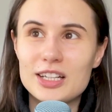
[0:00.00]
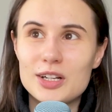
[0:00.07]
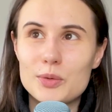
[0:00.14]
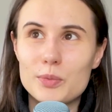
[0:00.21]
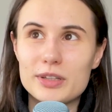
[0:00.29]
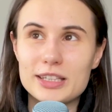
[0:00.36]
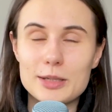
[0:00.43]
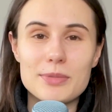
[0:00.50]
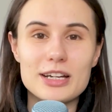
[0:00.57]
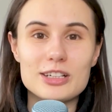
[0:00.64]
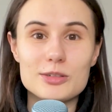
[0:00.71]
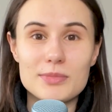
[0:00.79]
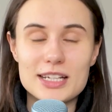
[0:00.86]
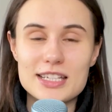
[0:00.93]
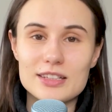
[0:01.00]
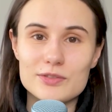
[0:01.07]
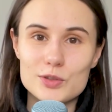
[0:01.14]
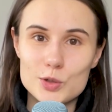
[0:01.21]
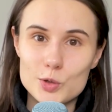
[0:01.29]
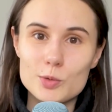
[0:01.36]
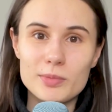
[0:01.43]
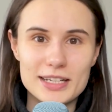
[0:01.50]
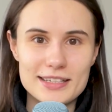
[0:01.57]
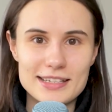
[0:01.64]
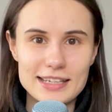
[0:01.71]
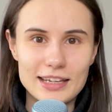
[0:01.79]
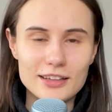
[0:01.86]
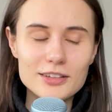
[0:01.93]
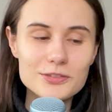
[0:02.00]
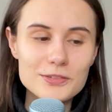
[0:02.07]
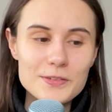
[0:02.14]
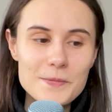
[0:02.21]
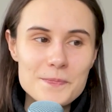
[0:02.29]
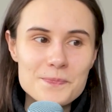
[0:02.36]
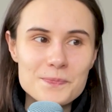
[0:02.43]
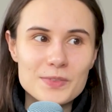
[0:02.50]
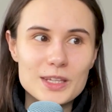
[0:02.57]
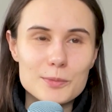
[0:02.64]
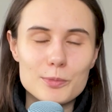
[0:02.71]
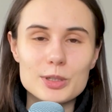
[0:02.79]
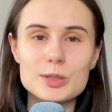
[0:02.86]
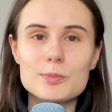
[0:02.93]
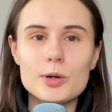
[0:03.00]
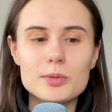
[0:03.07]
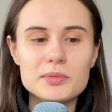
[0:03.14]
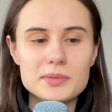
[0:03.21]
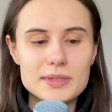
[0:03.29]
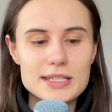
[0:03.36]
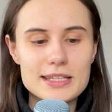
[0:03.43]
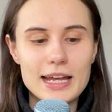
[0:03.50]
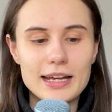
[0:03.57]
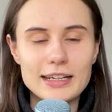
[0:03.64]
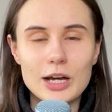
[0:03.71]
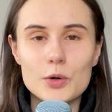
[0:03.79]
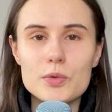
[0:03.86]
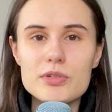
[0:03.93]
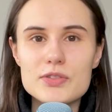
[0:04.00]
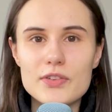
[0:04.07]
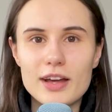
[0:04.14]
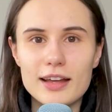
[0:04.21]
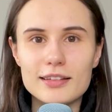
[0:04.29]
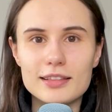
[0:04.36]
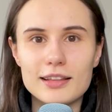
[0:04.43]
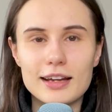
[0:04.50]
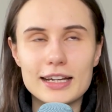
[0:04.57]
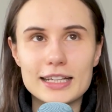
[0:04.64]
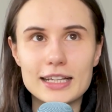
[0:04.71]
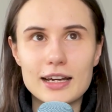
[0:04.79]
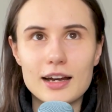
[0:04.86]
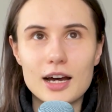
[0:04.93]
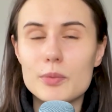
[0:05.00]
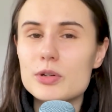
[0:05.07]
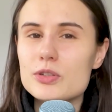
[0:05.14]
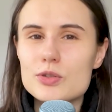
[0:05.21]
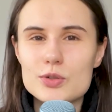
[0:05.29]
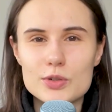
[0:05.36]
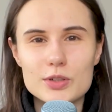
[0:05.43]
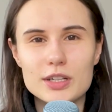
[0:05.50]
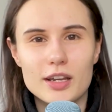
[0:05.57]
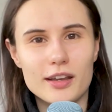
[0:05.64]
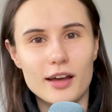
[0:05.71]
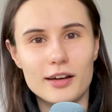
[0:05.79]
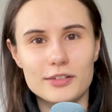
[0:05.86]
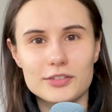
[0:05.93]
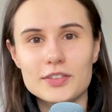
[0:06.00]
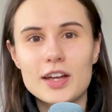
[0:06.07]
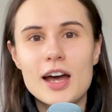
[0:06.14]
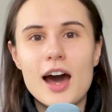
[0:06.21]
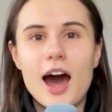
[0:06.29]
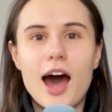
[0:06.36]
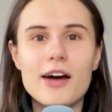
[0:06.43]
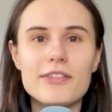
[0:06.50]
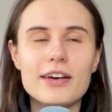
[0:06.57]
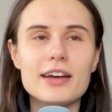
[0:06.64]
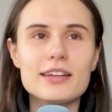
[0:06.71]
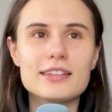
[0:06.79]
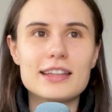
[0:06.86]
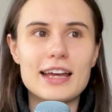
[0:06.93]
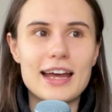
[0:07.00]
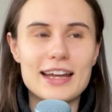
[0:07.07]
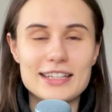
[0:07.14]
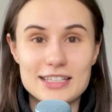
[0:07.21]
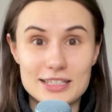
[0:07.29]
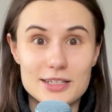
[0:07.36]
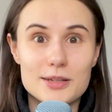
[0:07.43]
with comparing myself to myself. But the problem is that I always felt like I wasn't doing enough. I felt that